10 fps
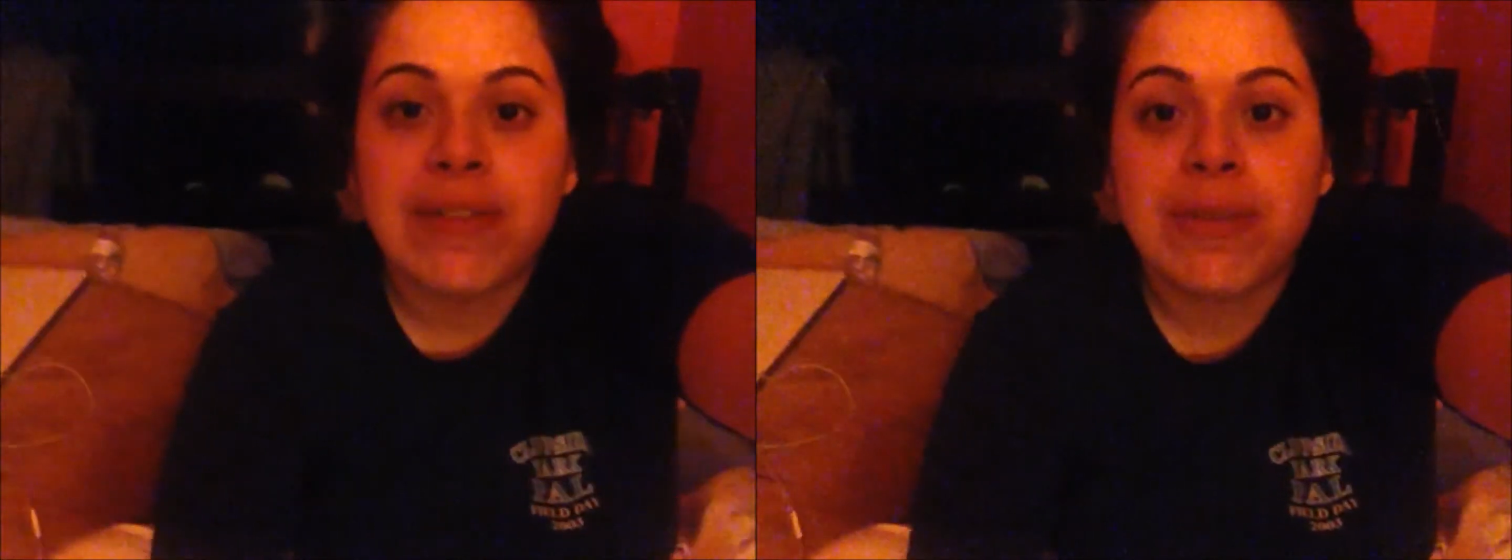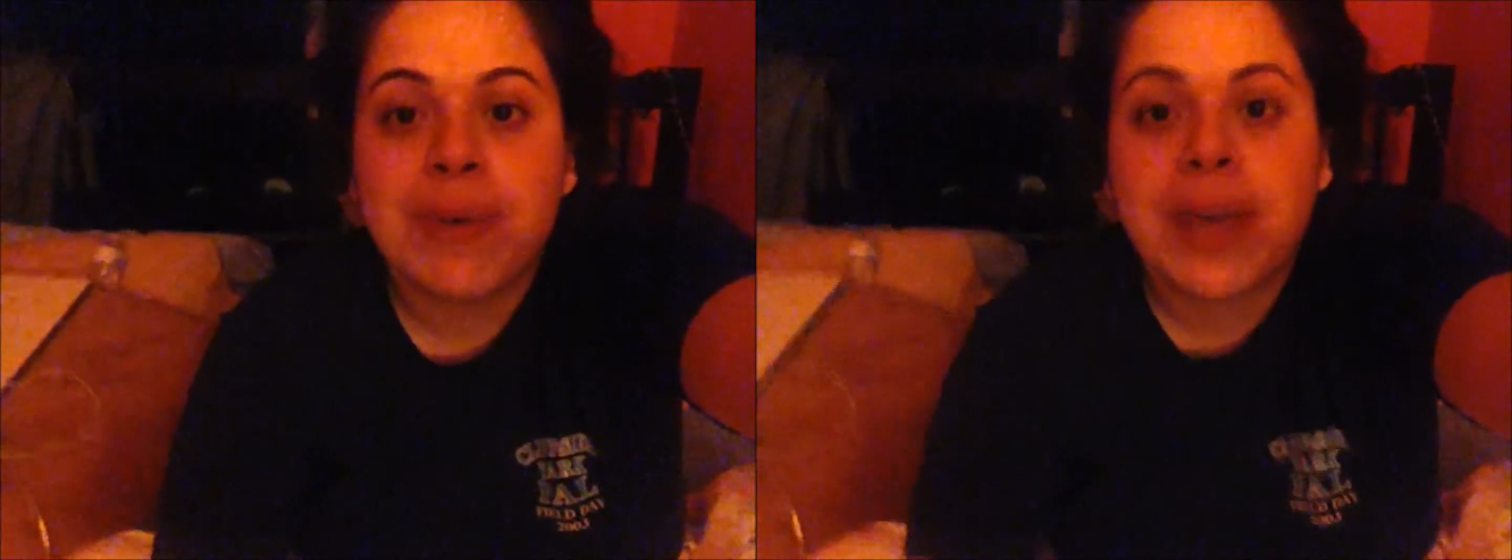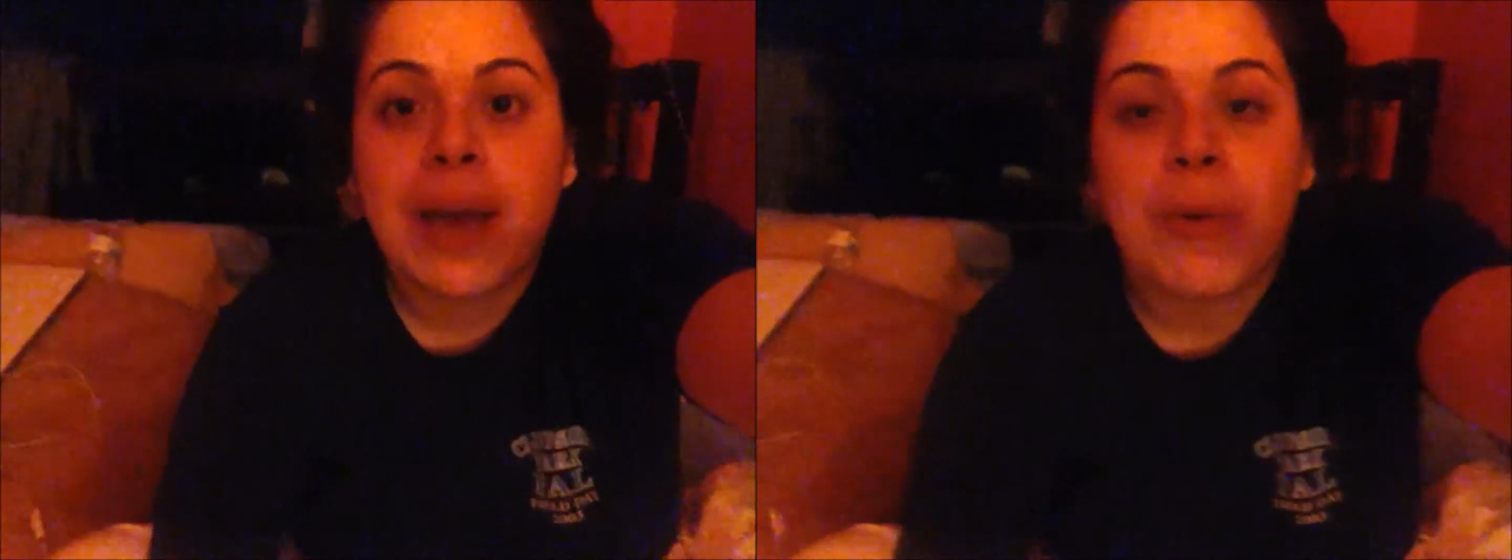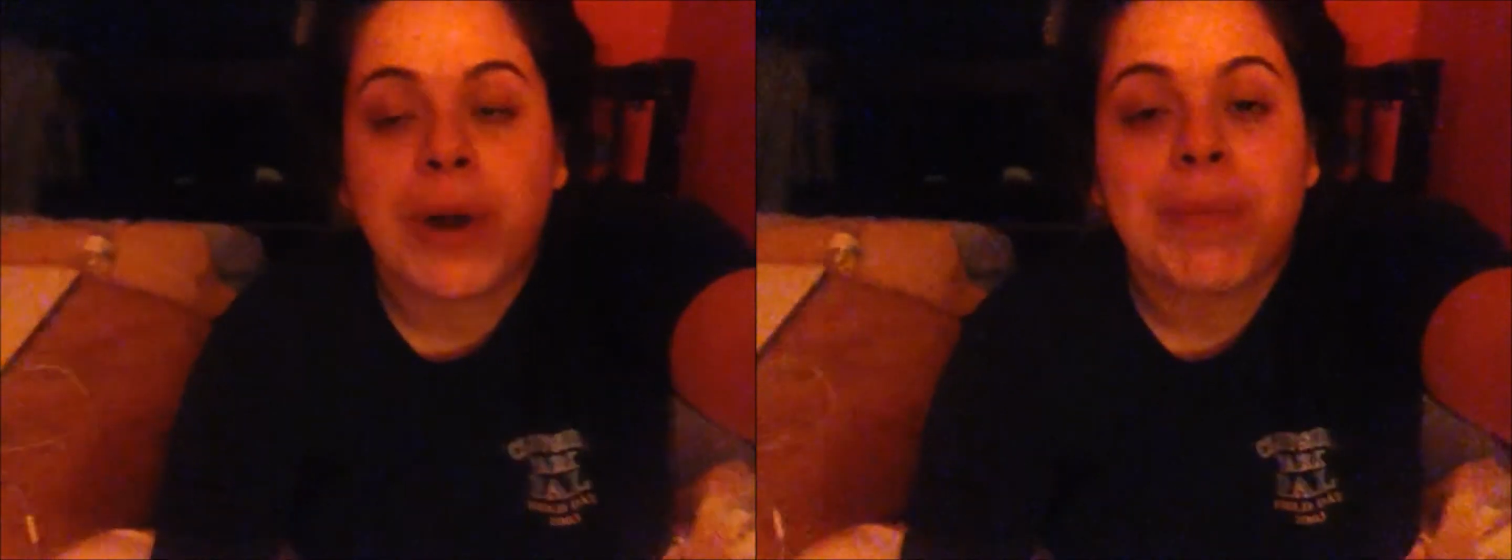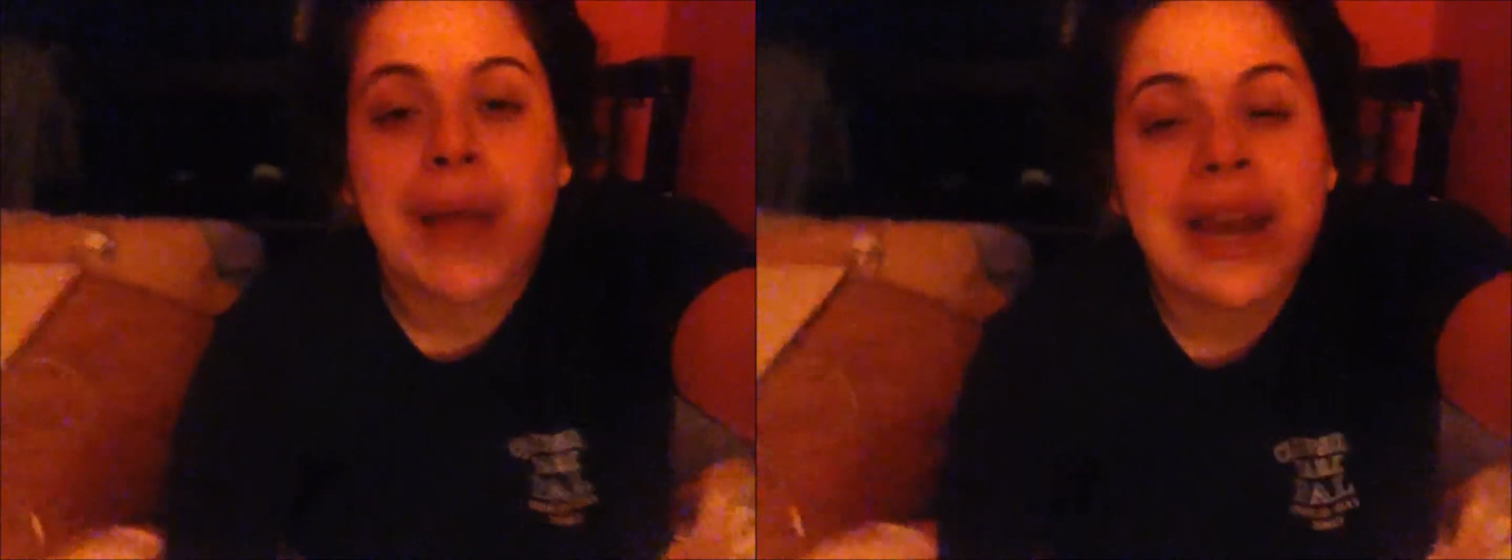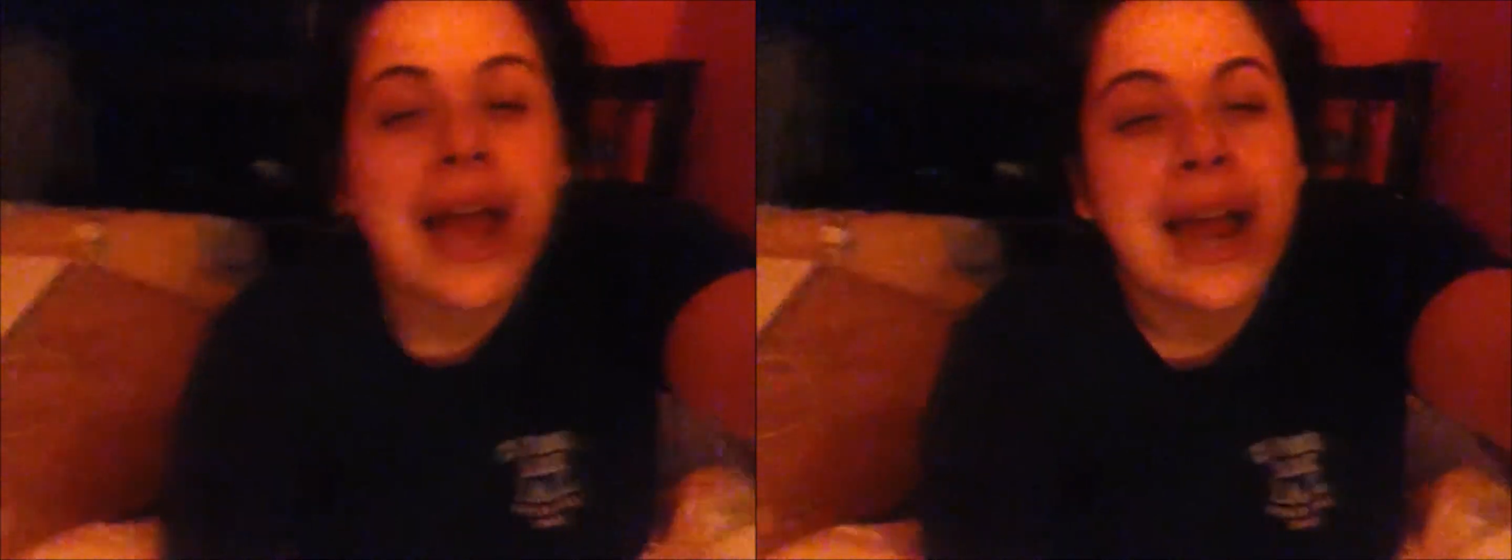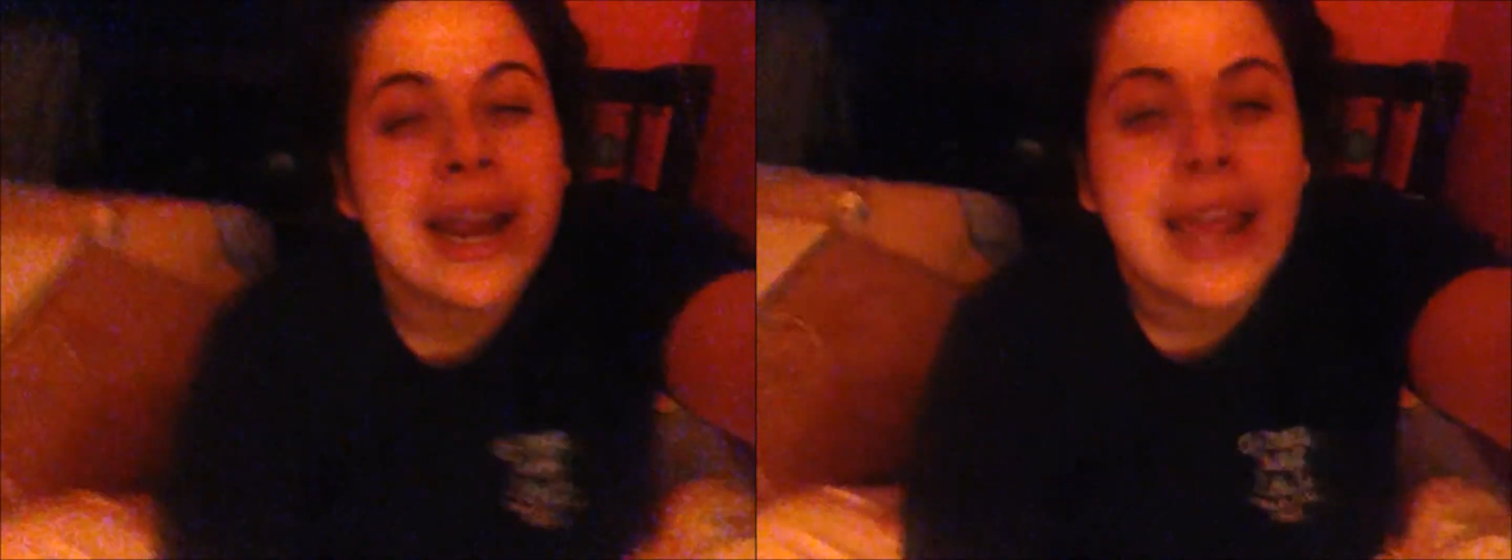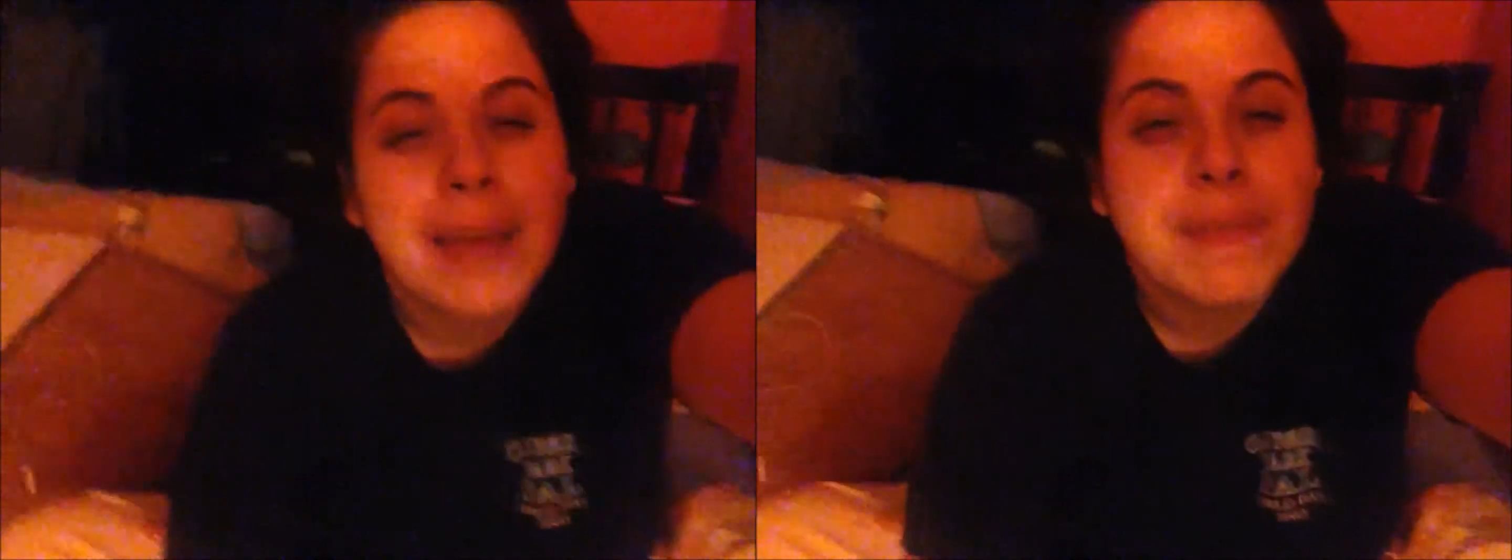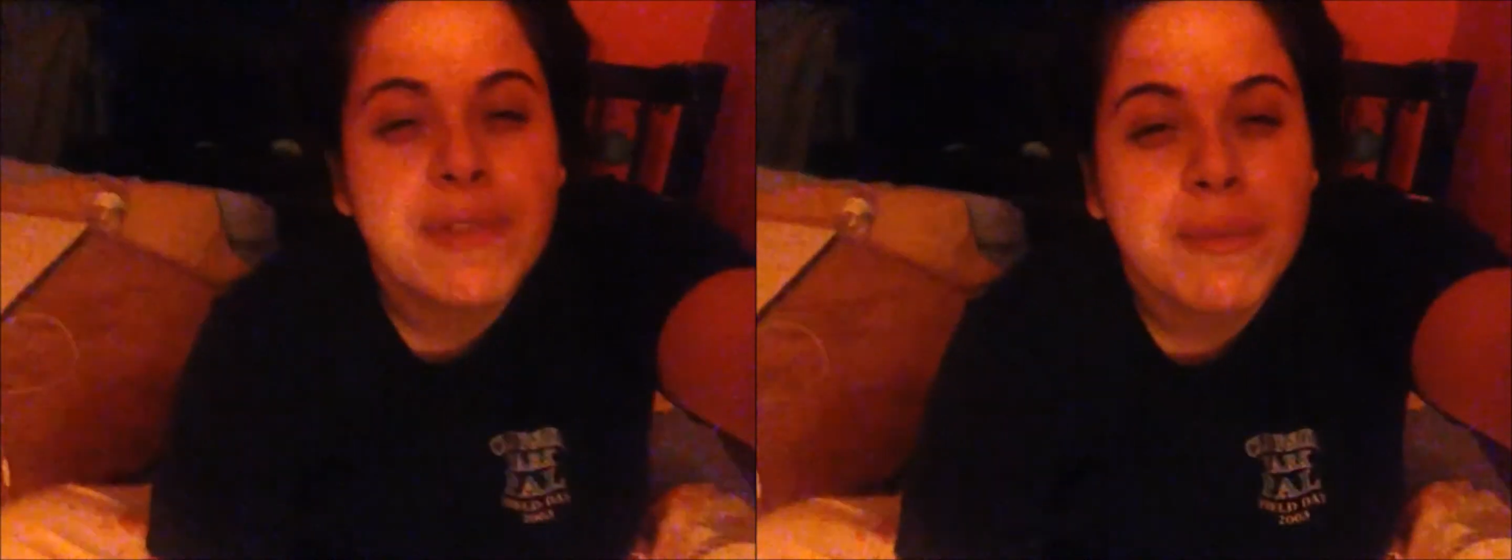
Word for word: I have to be at work by 9 a.m.